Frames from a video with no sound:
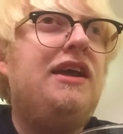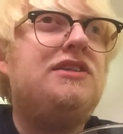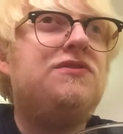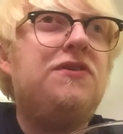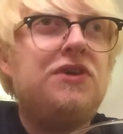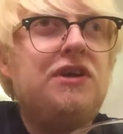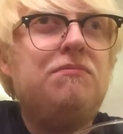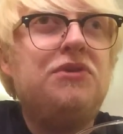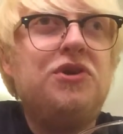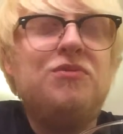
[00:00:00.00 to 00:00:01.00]
It's fucking
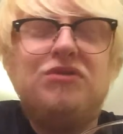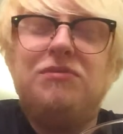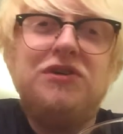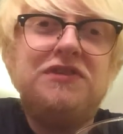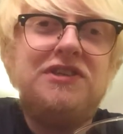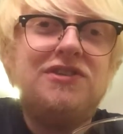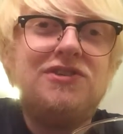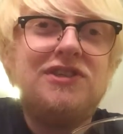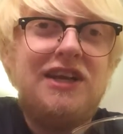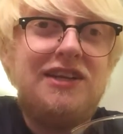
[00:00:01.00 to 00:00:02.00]
blueberry
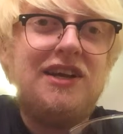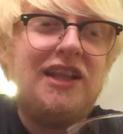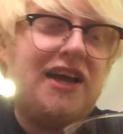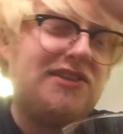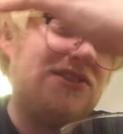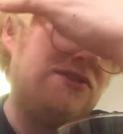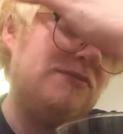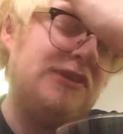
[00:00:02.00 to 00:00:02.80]
muffins in a glass.